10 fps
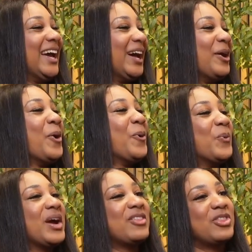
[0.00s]

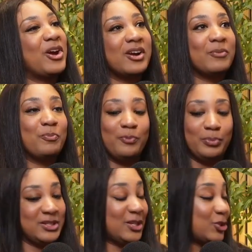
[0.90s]
with their
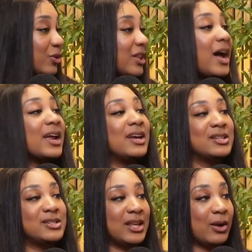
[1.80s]
potential
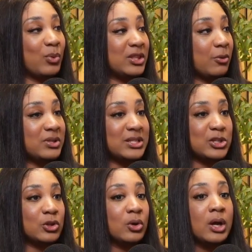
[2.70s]
clients, like with their
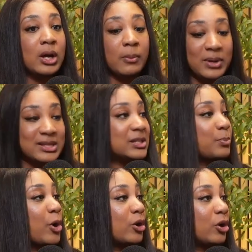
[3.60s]
potential business
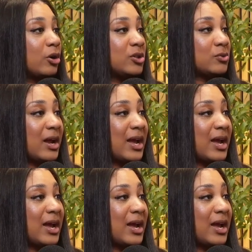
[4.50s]
partners, right?